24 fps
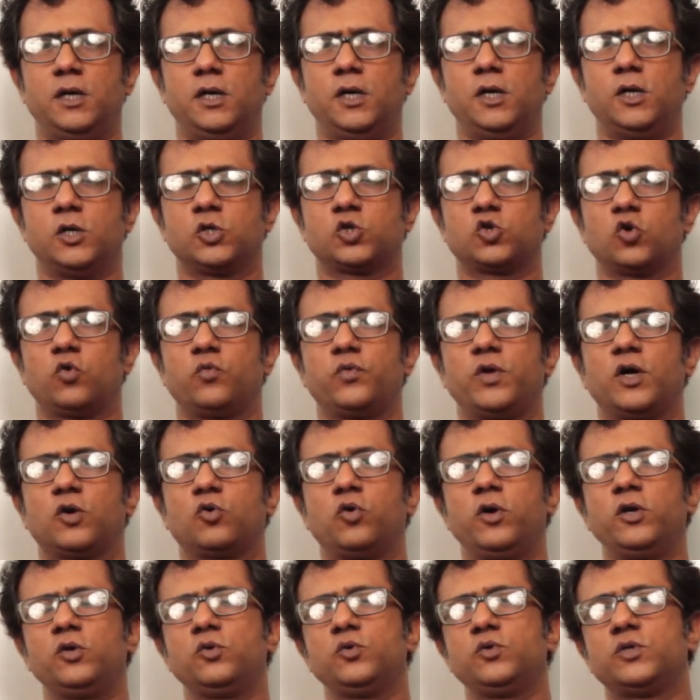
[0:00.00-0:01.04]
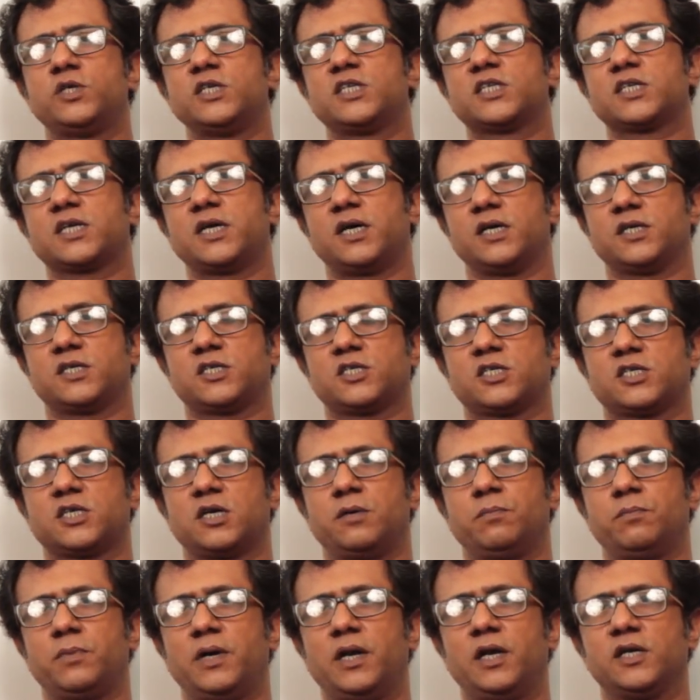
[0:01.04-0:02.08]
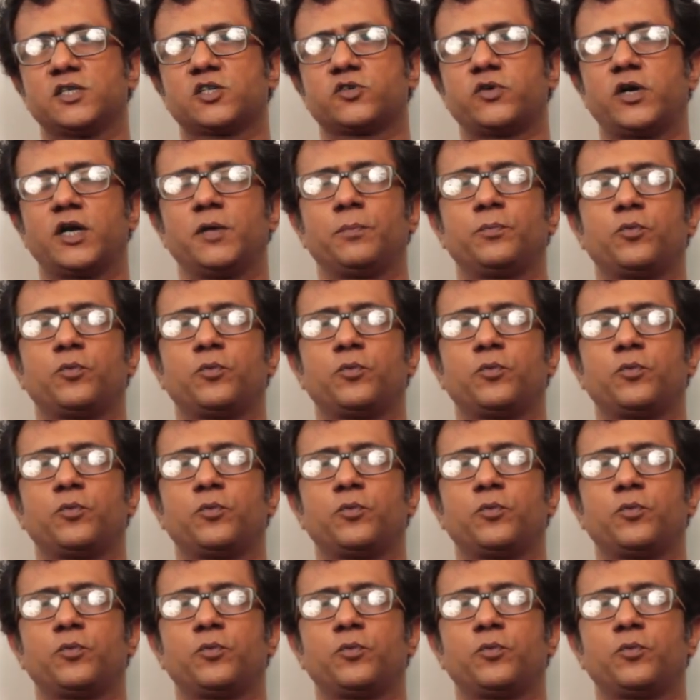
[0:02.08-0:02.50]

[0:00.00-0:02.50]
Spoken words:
So we are going to discuss some illustrative